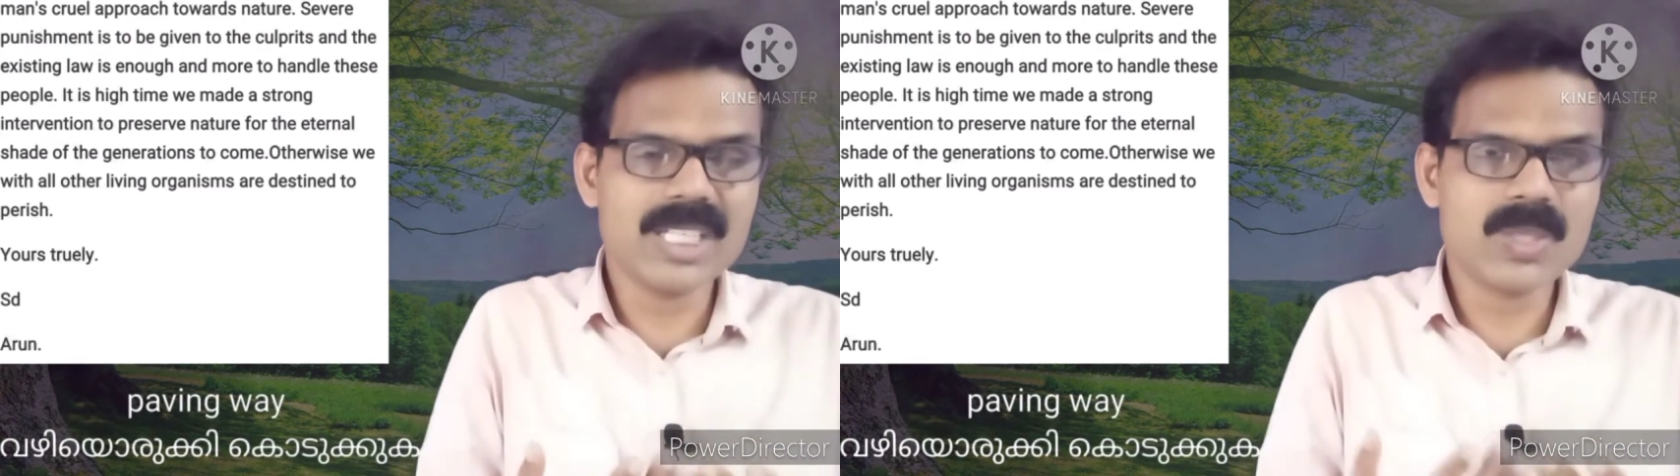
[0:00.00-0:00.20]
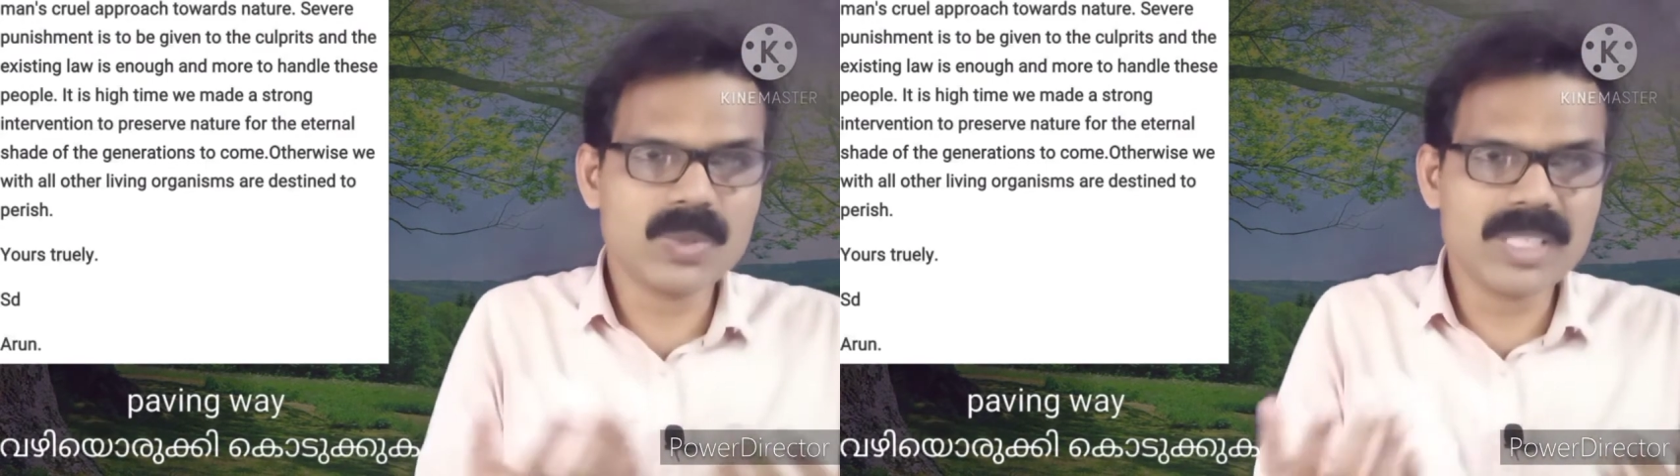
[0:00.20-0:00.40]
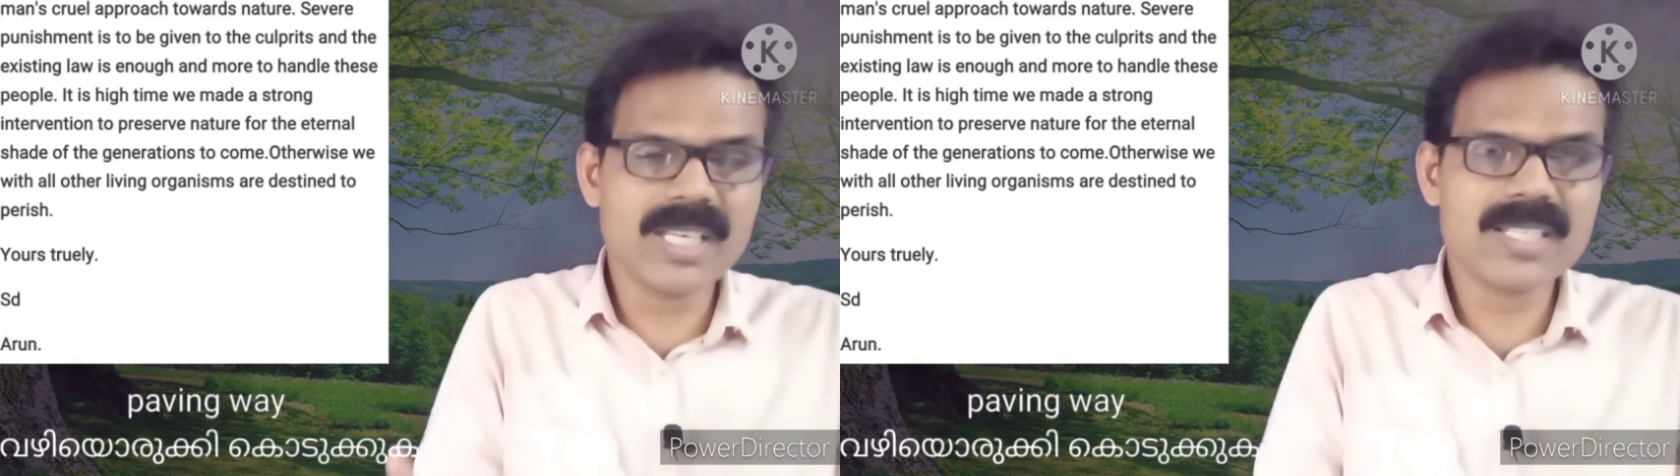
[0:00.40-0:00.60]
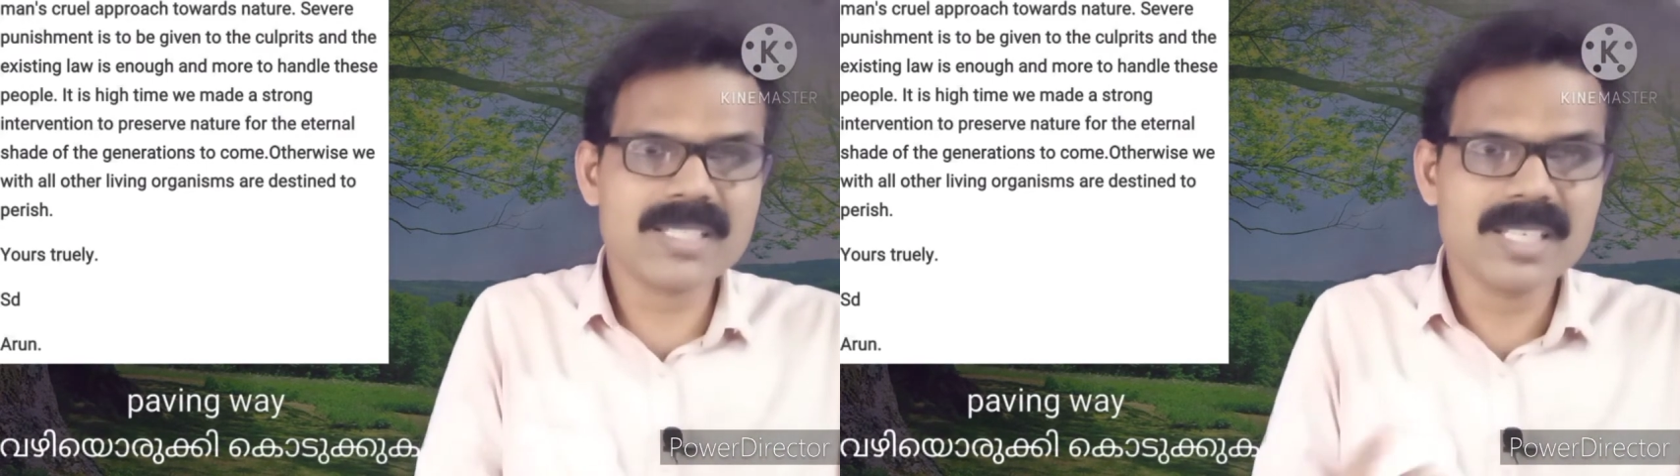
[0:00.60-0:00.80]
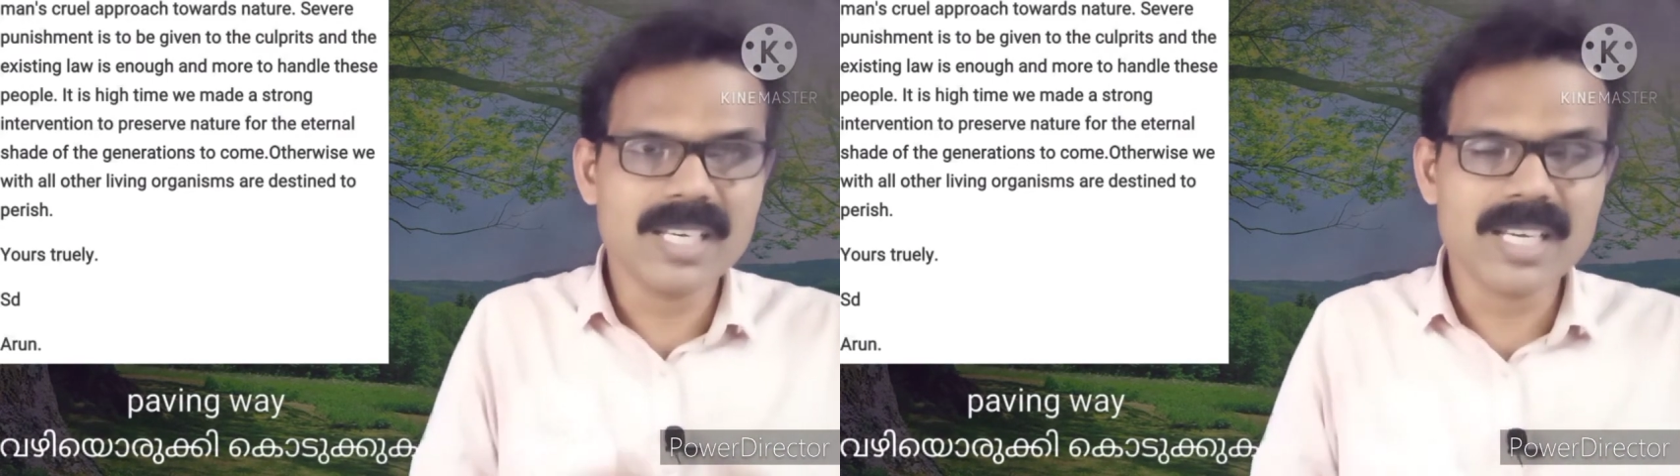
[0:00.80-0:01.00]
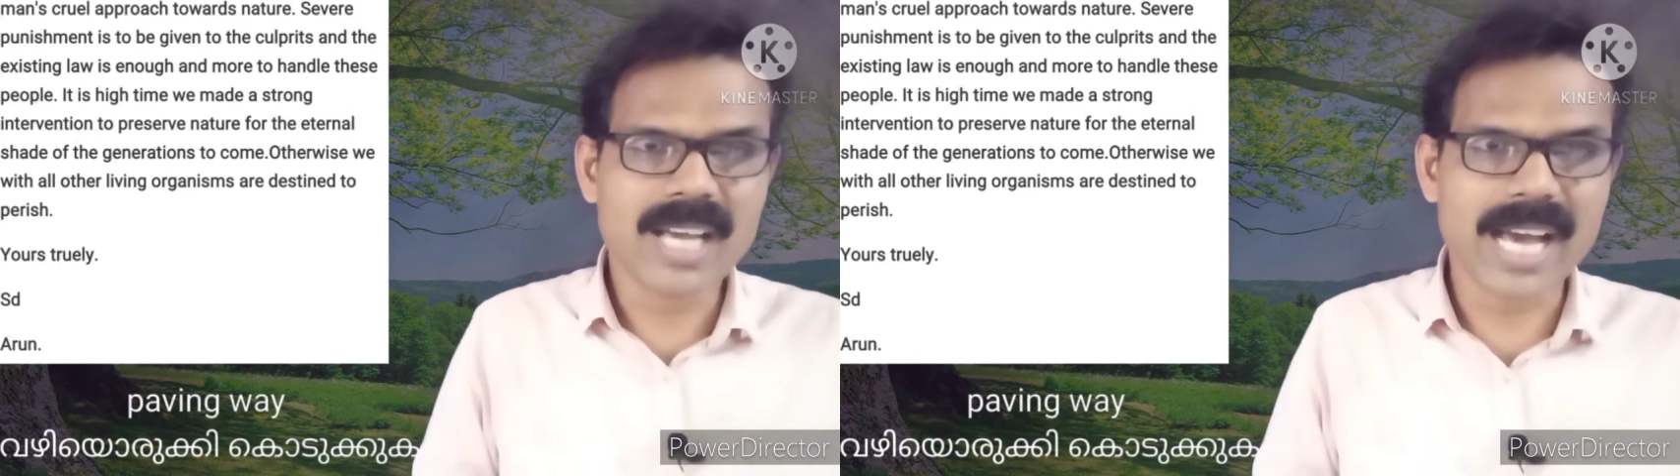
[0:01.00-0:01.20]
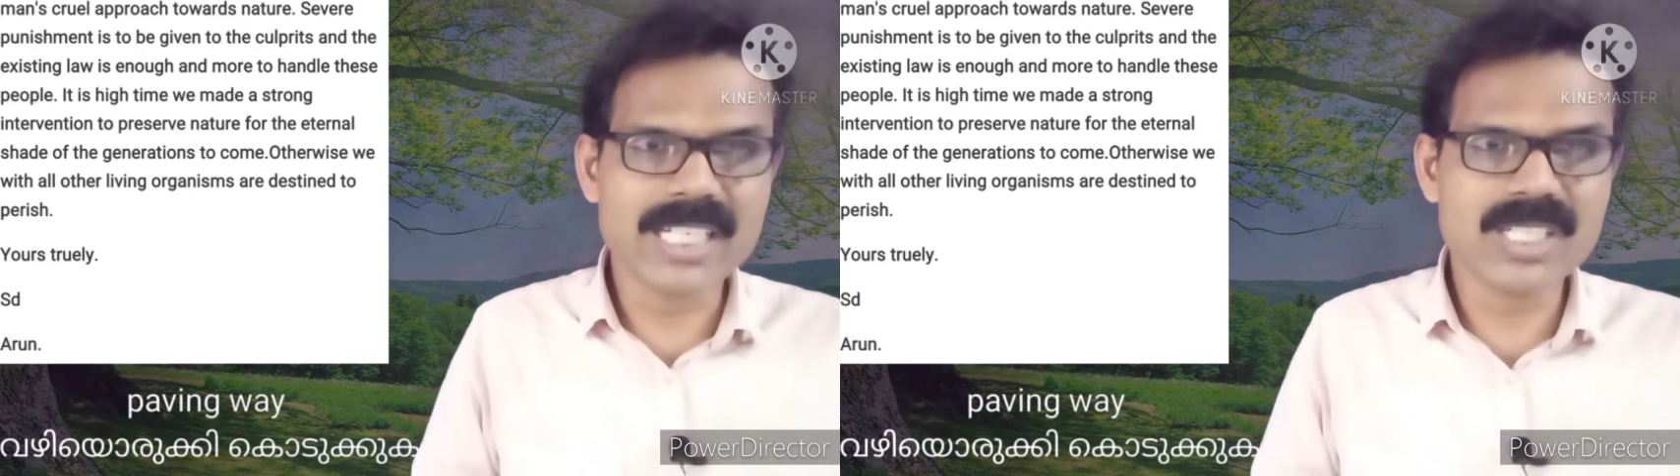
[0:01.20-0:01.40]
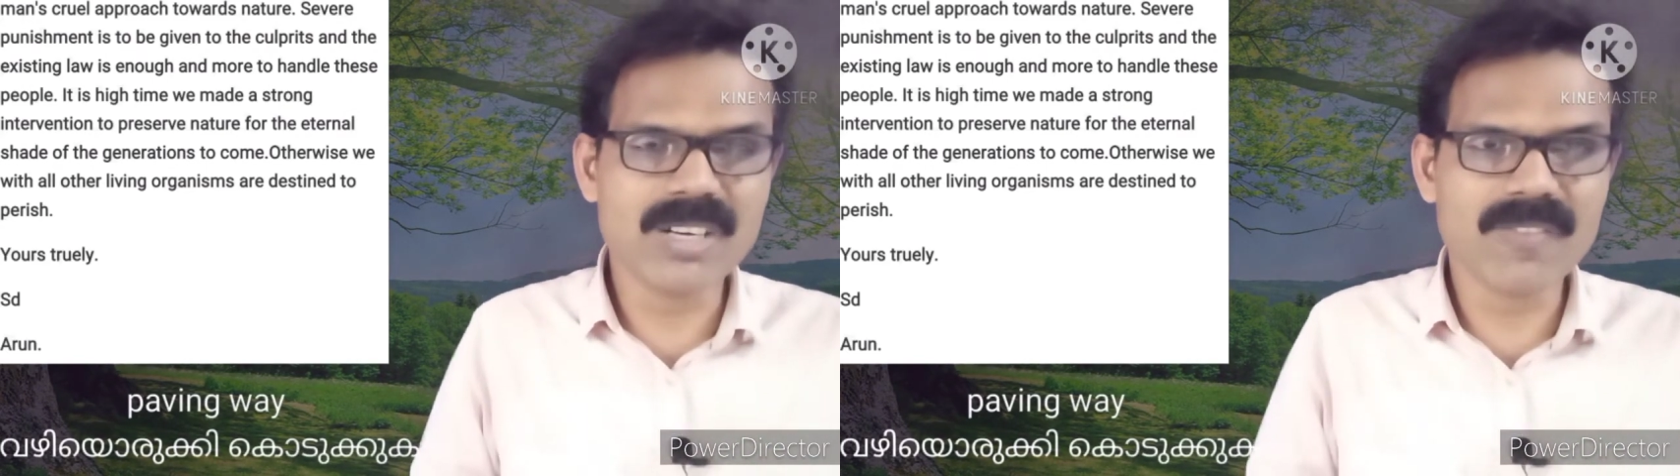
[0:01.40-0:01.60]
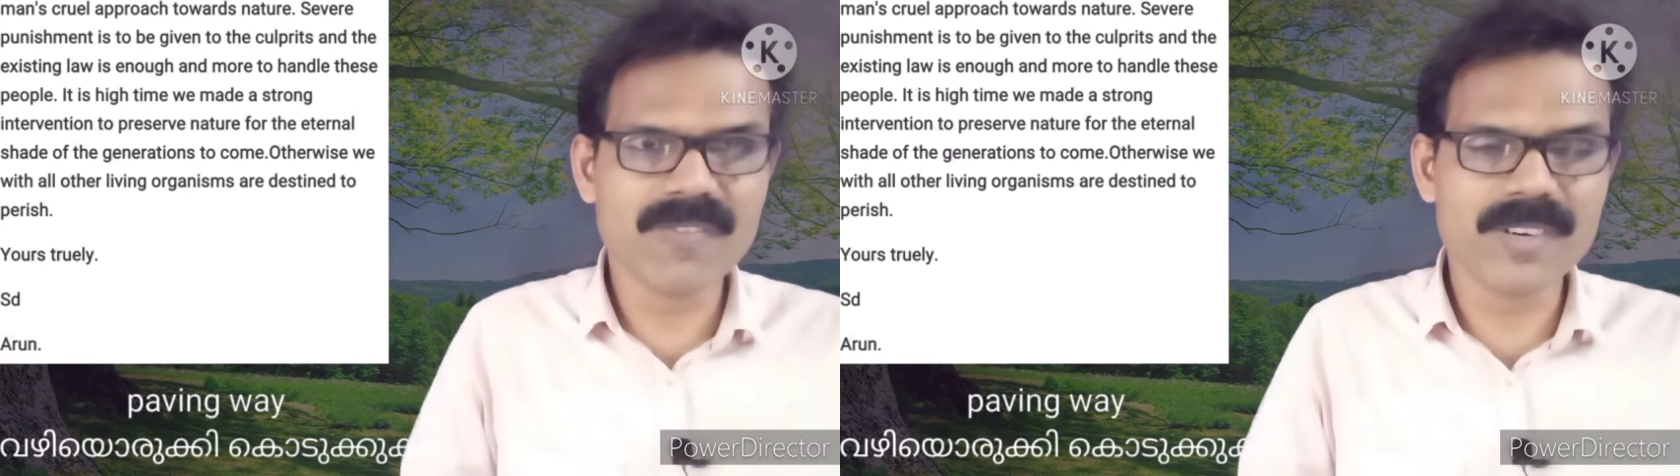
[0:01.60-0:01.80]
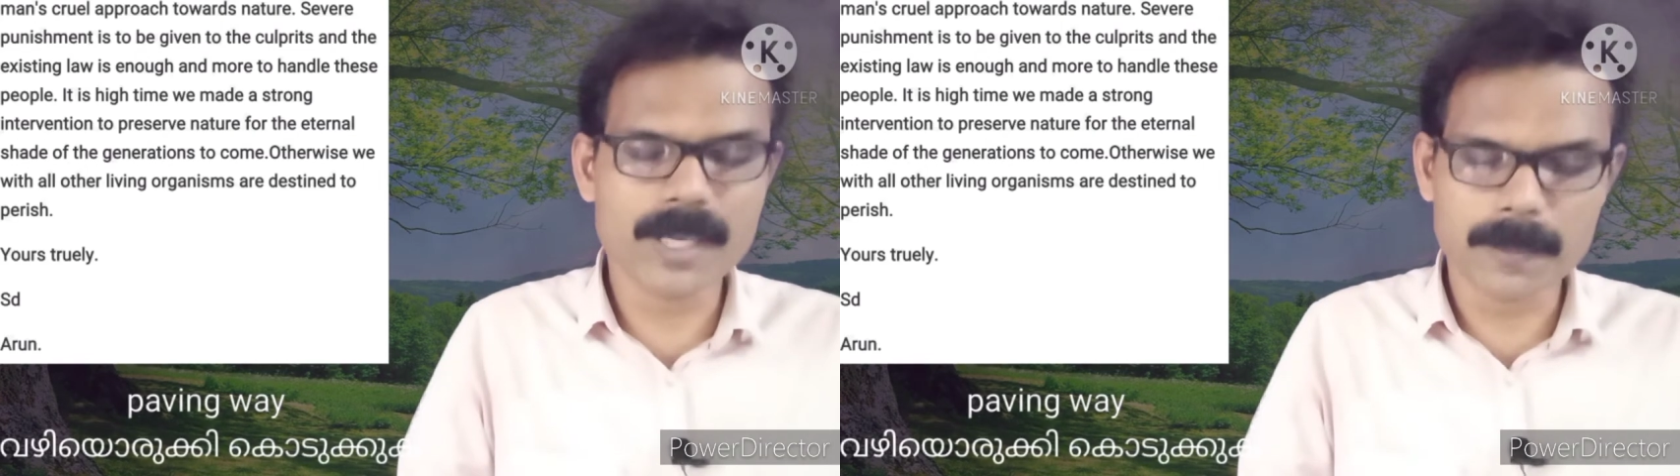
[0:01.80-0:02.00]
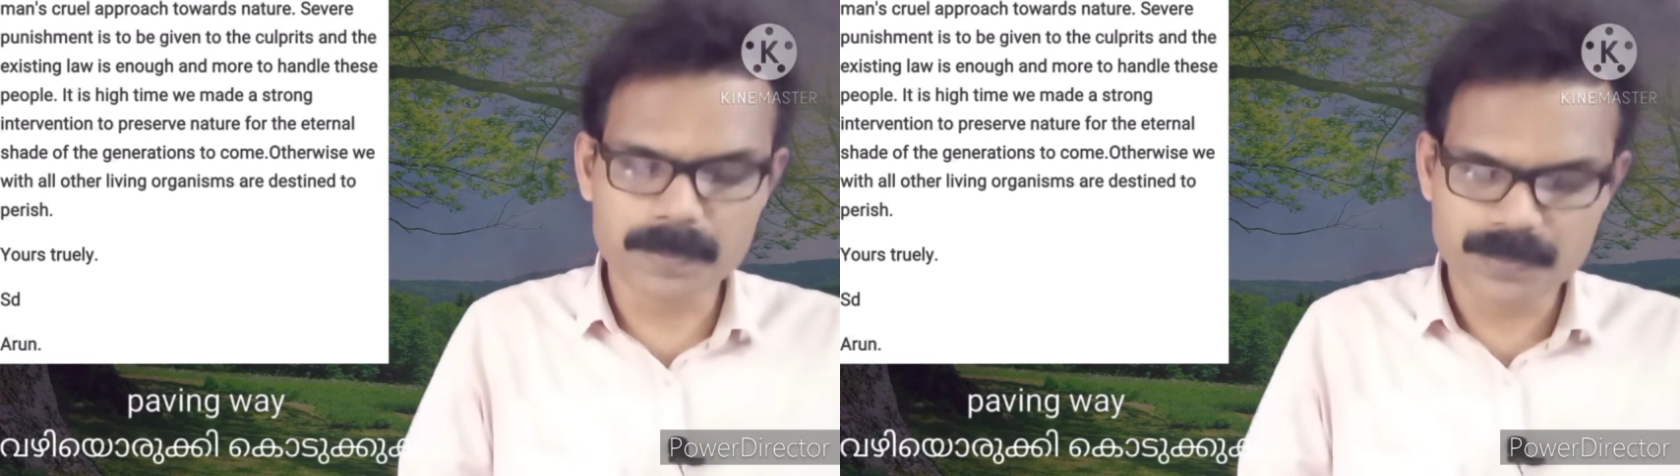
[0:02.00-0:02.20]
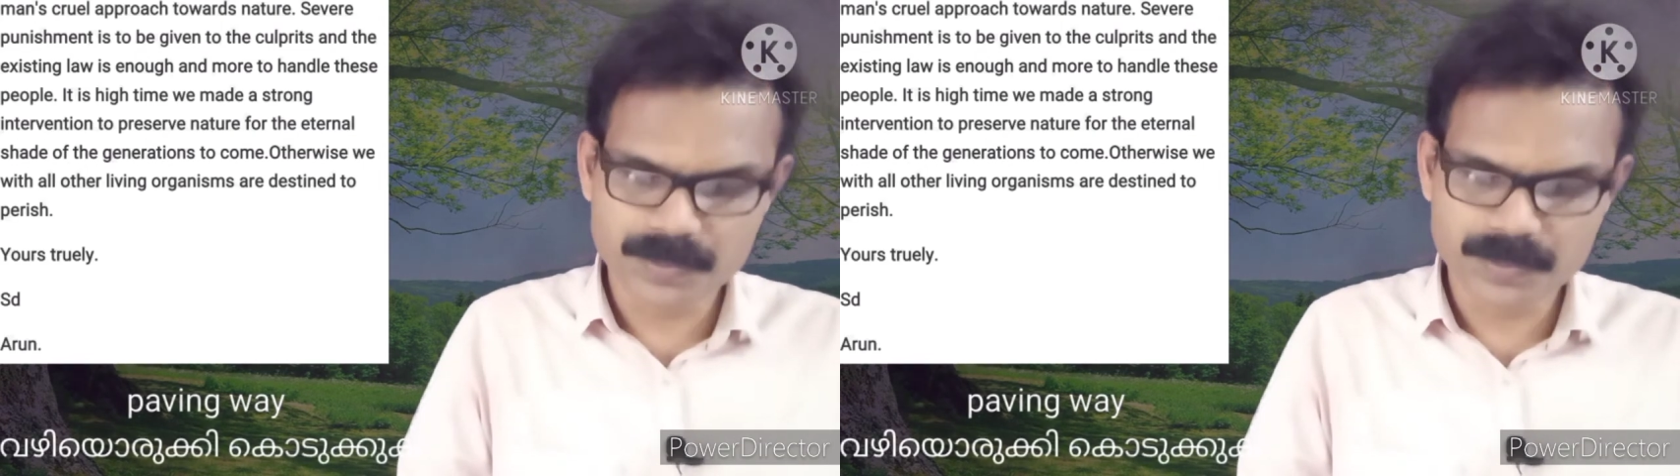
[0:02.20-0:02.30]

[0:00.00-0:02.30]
to these kind of